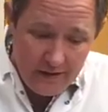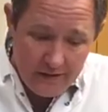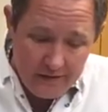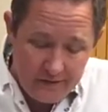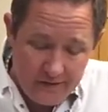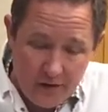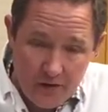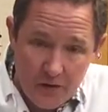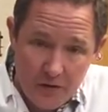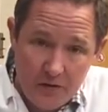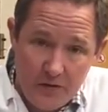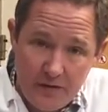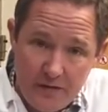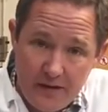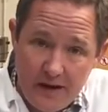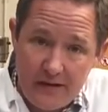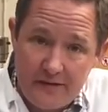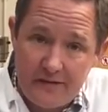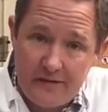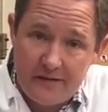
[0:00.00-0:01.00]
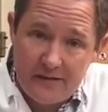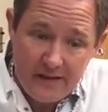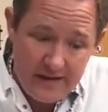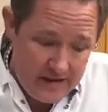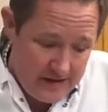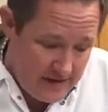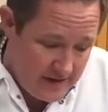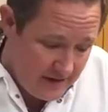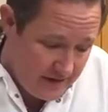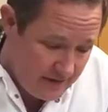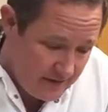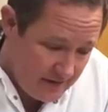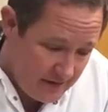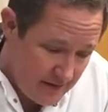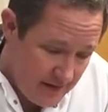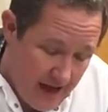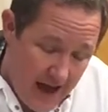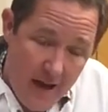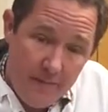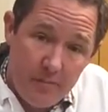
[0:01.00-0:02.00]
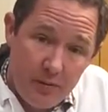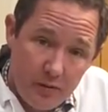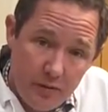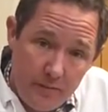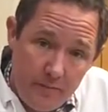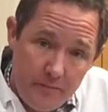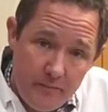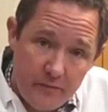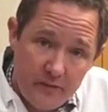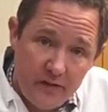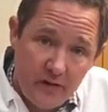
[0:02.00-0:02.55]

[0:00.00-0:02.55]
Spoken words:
So that's the apple.